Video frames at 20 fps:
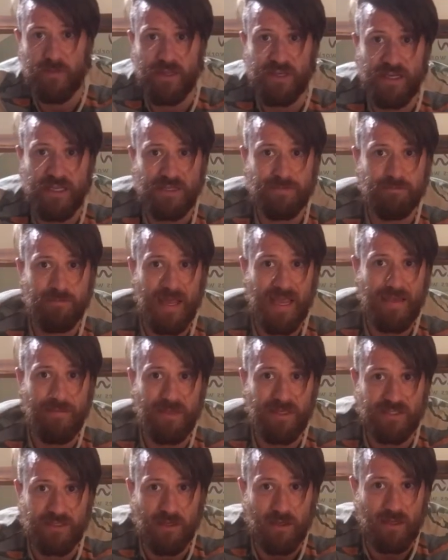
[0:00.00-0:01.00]
with my knees,
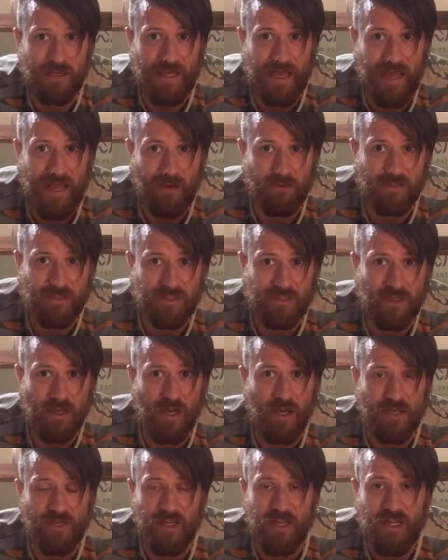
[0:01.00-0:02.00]
maybe slightly
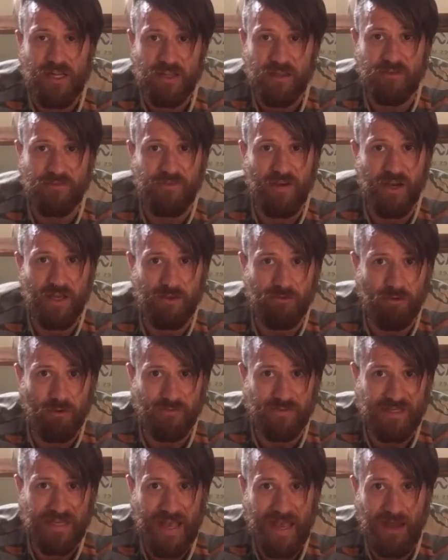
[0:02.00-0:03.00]
outside. The further
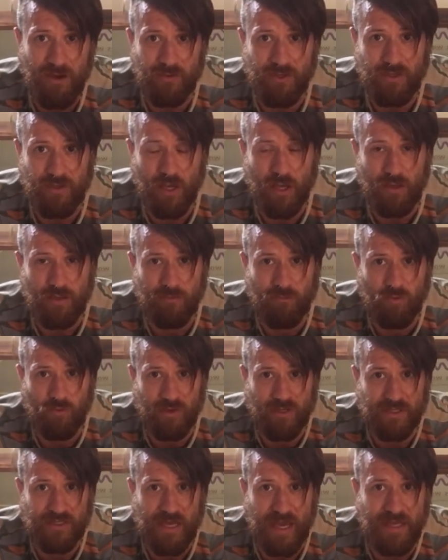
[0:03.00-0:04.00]
obviously out you go, the
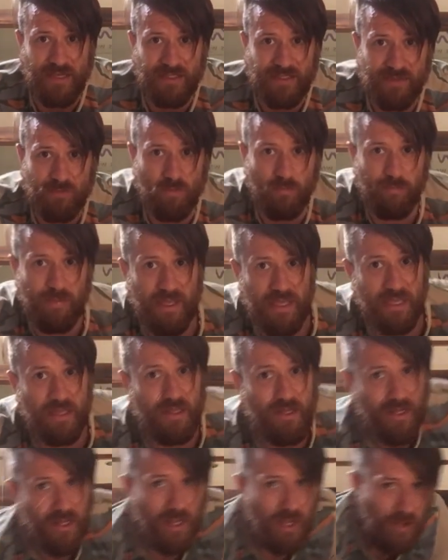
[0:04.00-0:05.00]
more intense it will
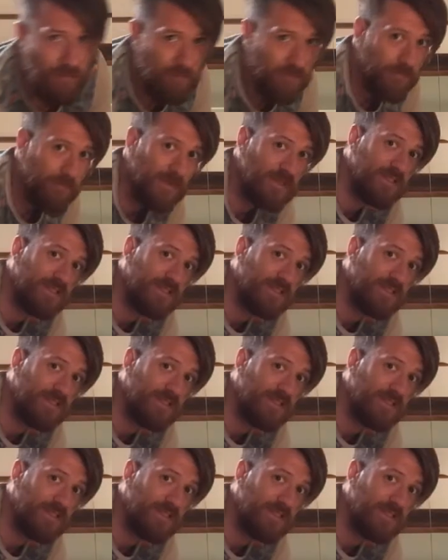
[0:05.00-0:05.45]
be. Um, from a